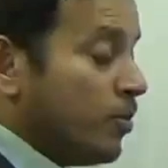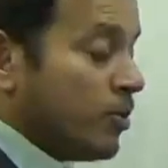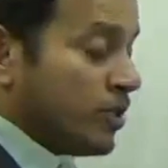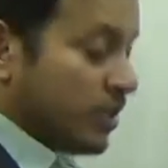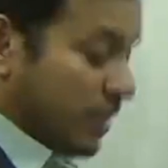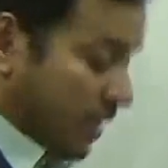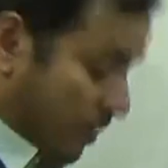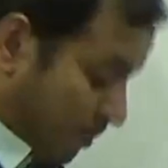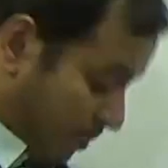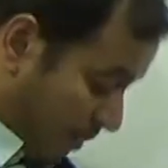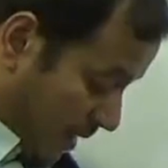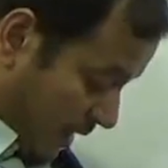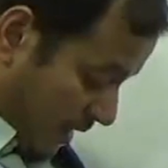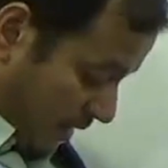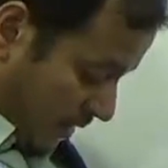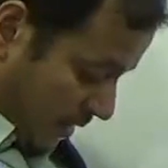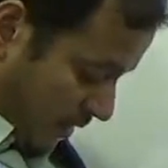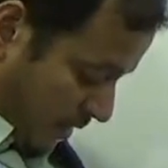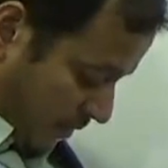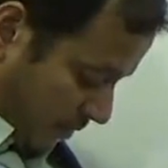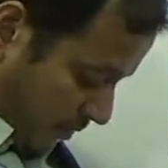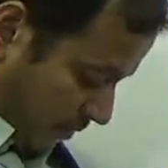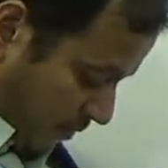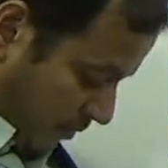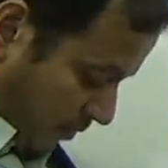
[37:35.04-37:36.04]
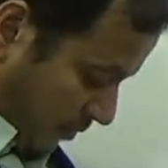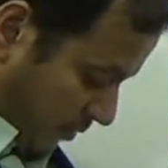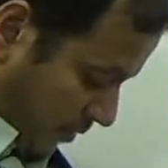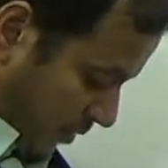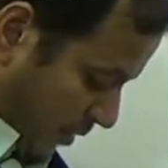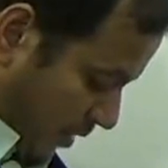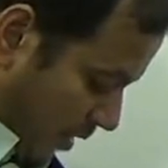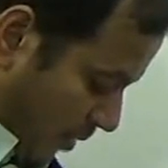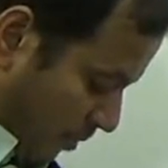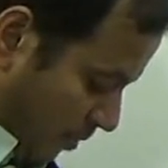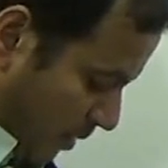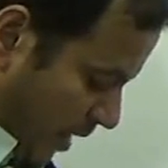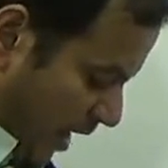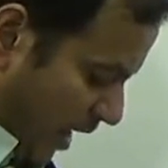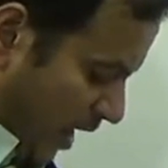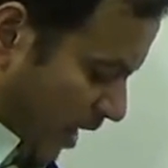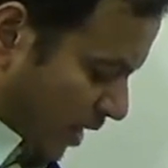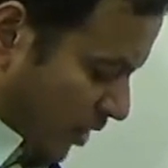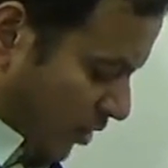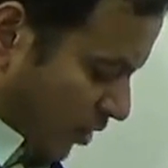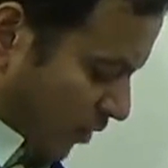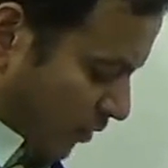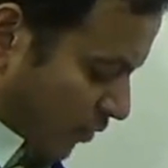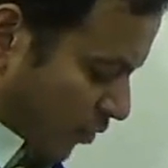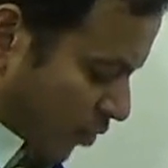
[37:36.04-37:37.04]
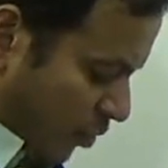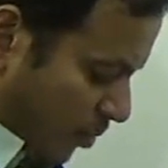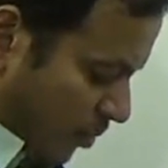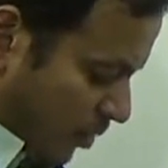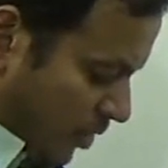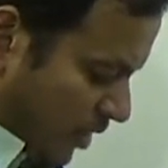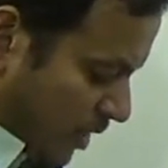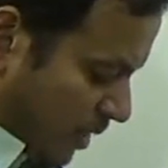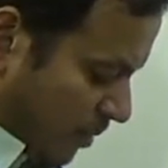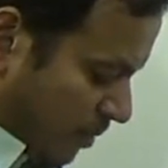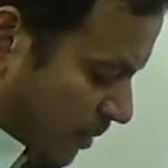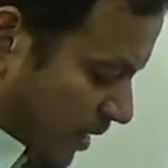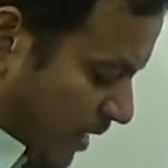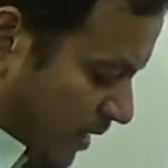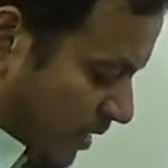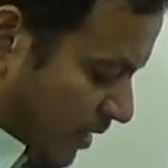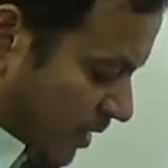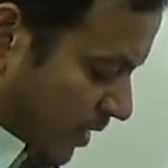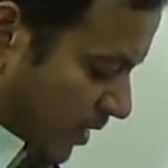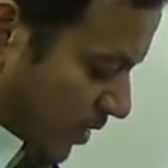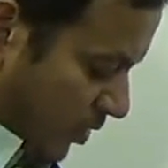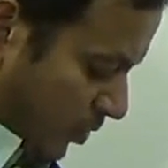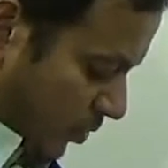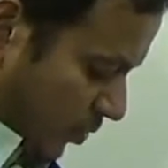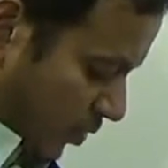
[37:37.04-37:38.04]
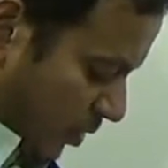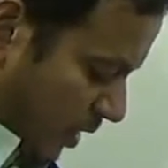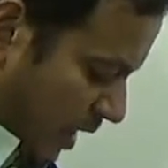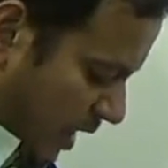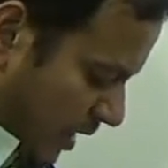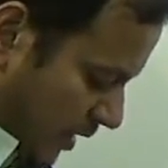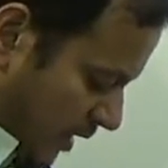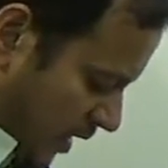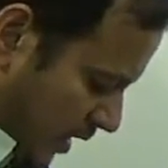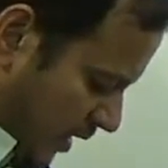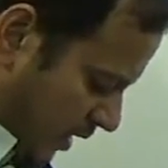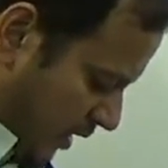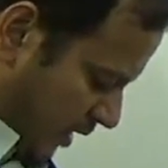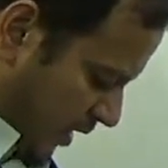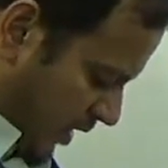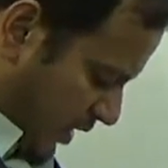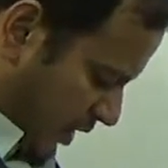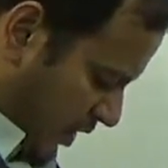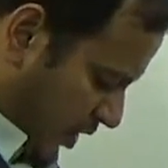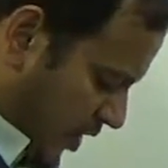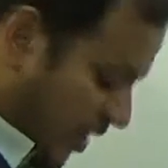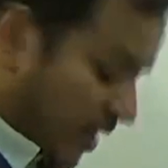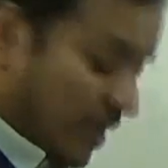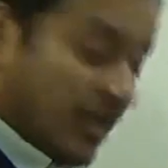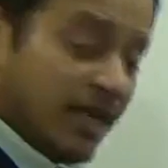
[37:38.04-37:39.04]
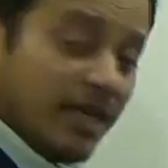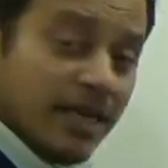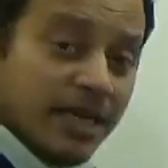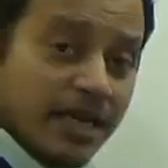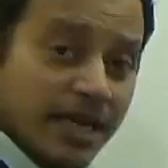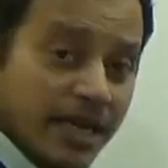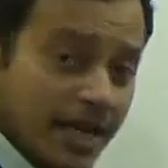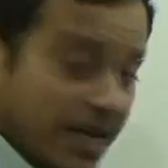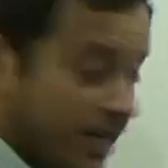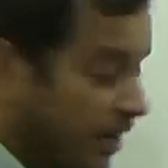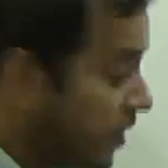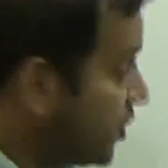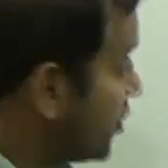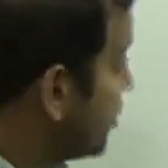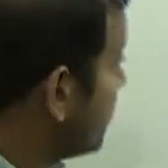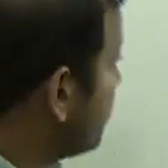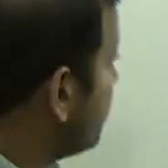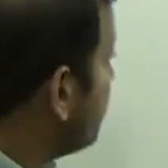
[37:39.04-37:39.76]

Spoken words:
sapiens, the age of Homo sapiens is known as a tertiary age.